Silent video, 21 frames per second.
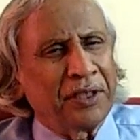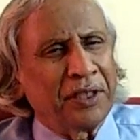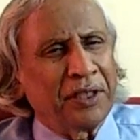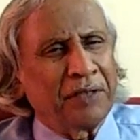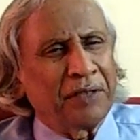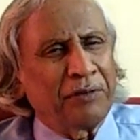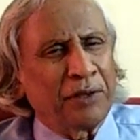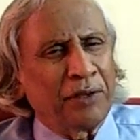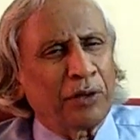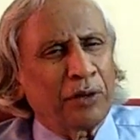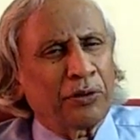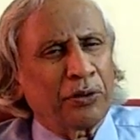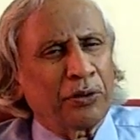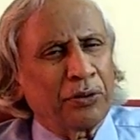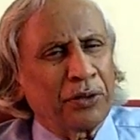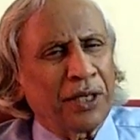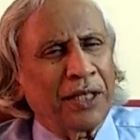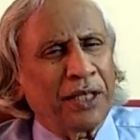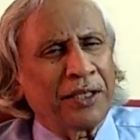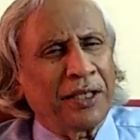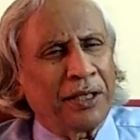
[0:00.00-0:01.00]
We also
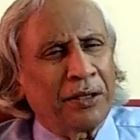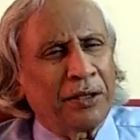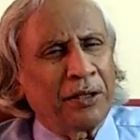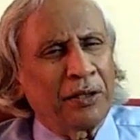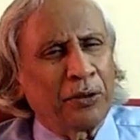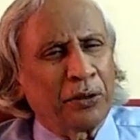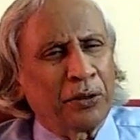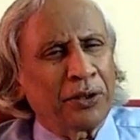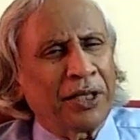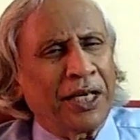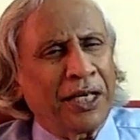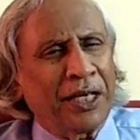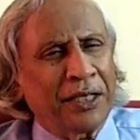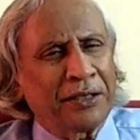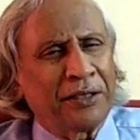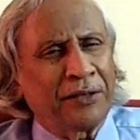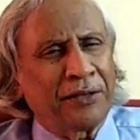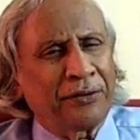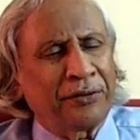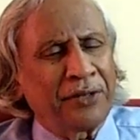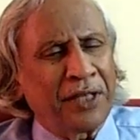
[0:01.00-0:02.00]
know
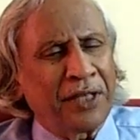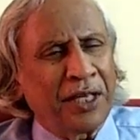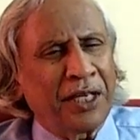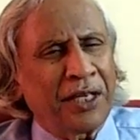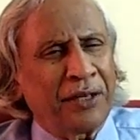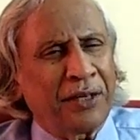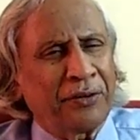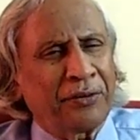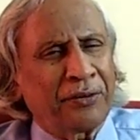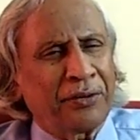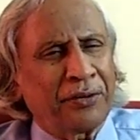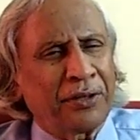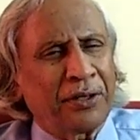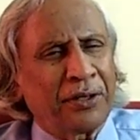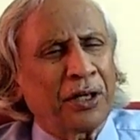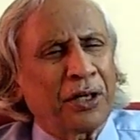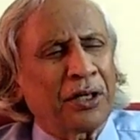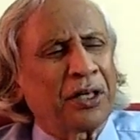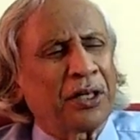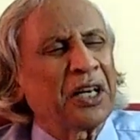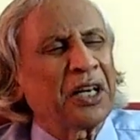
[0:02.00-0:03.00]
that this air is
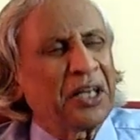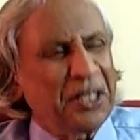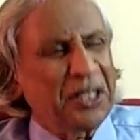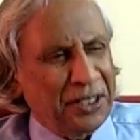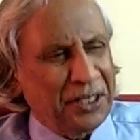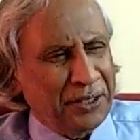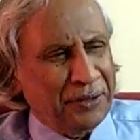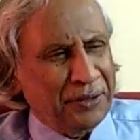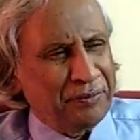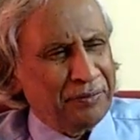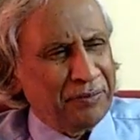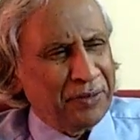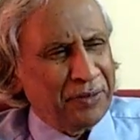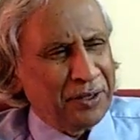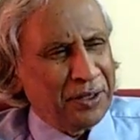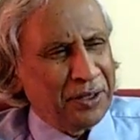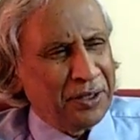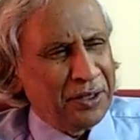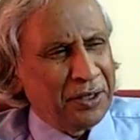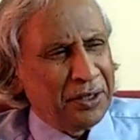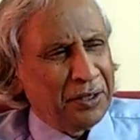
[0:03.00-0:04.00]
not clean,
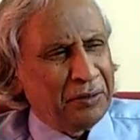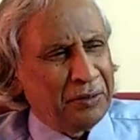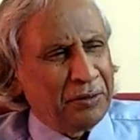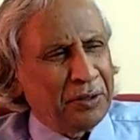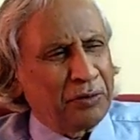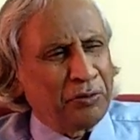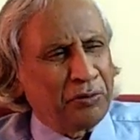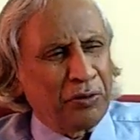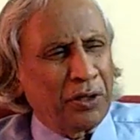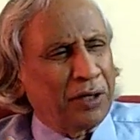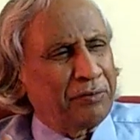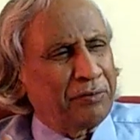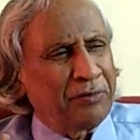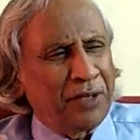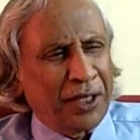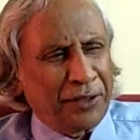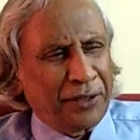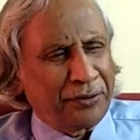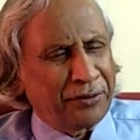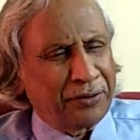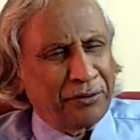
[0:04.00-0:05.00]
with full of
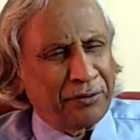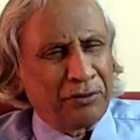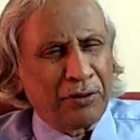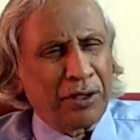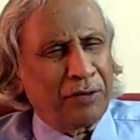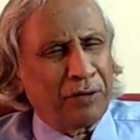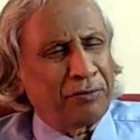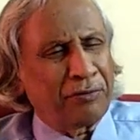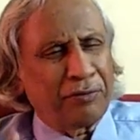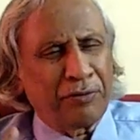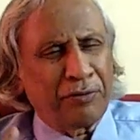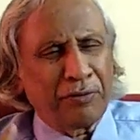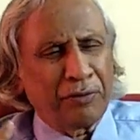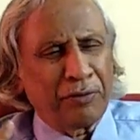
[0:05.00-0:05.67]
dust, full of